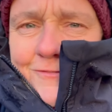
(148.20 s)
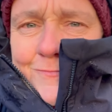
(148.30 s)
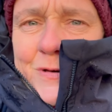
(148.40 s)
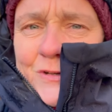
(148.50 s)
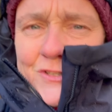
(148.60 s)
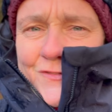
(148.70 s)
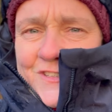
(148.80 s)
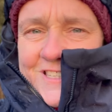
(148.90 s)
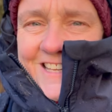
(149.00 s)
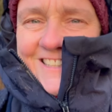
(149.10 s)
posh
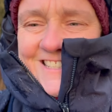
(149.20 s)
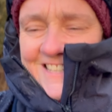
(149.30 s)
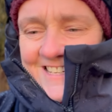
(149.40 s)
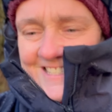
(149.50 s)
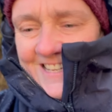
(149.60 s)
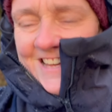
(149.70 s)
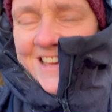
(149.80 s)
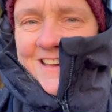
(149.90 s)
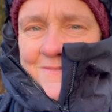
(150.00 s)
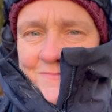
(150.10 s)
facilities
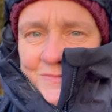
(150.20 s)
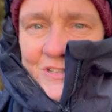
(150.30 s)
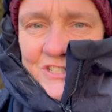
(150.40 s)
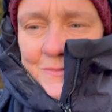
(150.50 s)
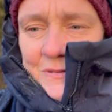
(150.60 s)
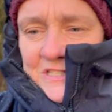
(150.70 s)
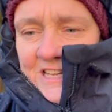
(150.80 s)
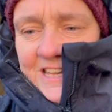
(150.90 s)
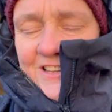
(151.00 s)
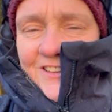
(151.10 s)
which are
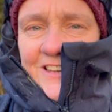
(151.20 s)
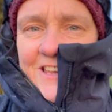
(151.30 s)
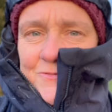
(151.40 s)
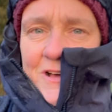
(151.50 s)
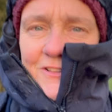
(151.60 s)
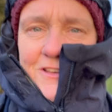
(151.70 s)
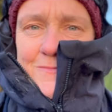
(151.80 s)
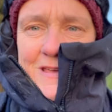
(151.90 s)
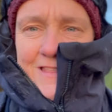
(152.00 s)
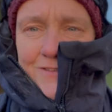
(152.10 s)
particularly welcome in the